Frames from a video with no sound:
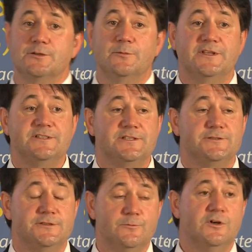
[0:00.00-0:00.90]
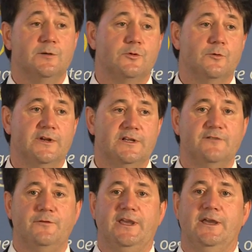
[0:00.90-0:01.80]
some of these issues and where appropriate and
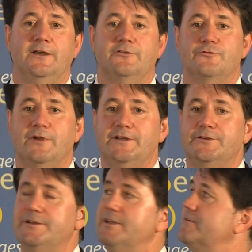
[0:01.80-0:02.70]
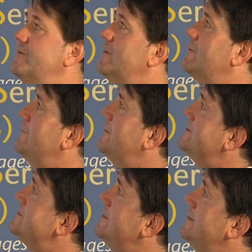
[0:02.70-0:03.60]
if we can, try to identify
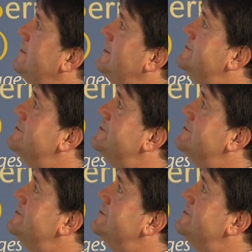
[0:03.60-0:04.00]
remedies. And